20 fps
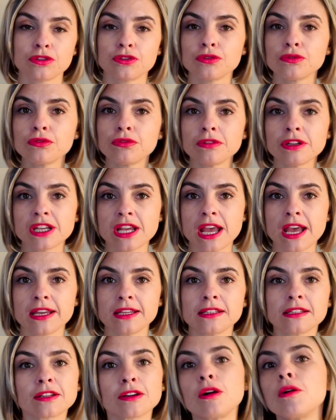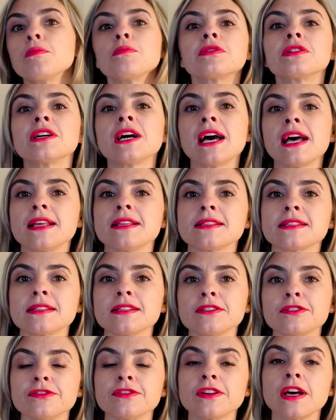to create a
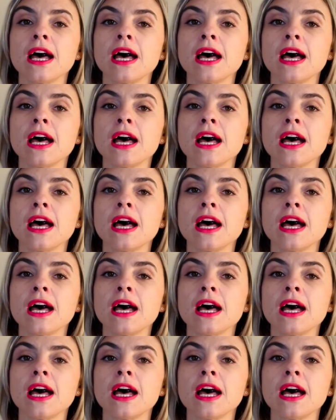comprehensive